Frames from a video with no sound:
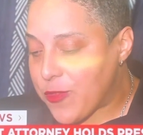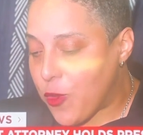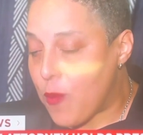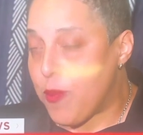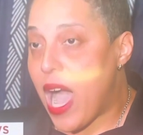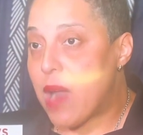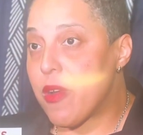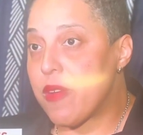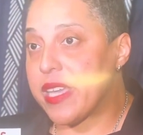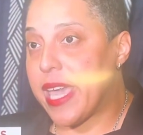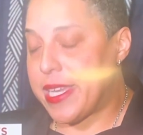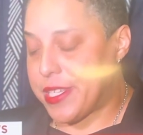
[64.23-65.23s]
for a bond
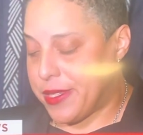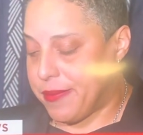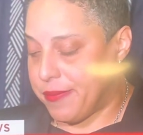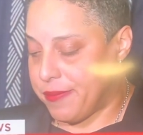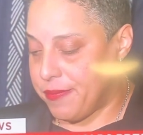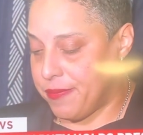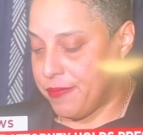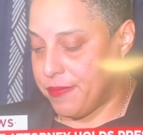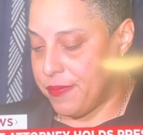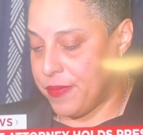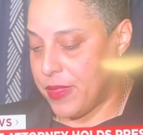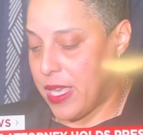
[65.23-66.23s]
revocation.
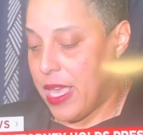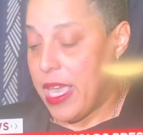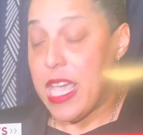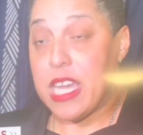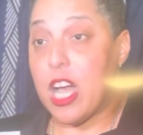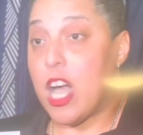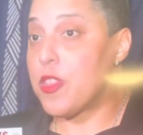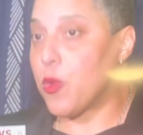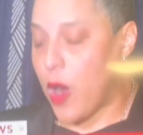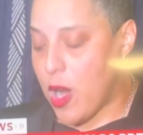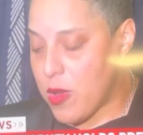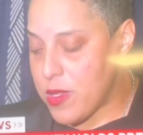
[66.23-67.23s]
In other
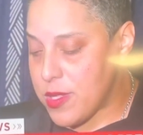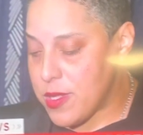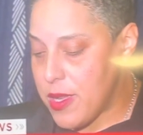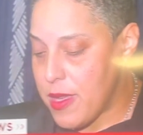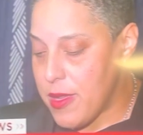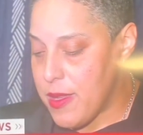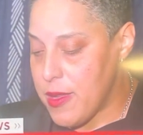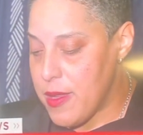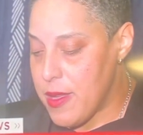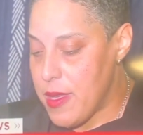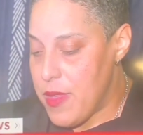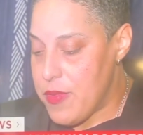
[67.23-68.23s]
words,
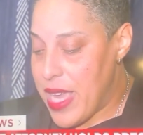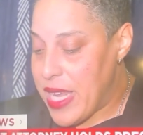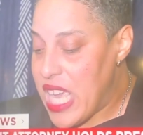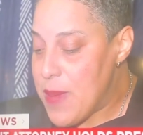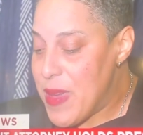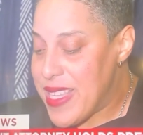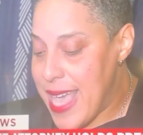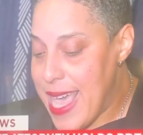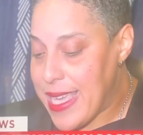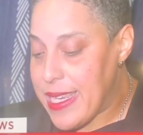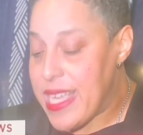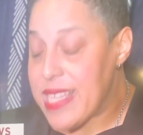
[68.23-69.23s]
that he be
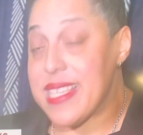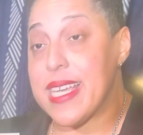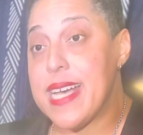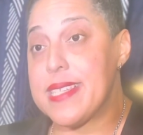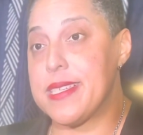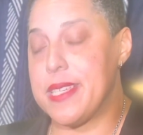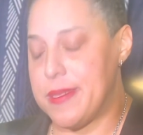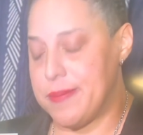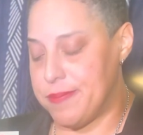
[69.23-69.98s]
taken into custody.